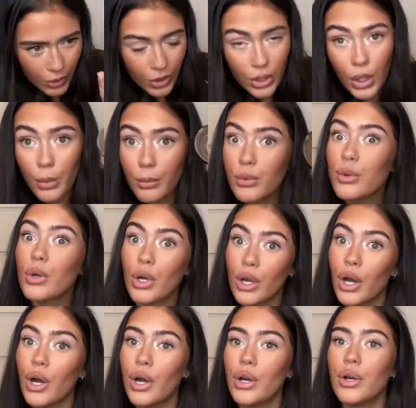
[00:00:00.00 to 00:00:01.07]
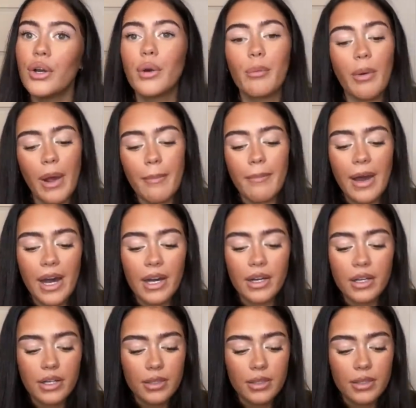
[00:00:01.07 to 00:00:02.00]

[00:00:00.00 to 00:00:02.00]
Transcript: Global Glow by MAC,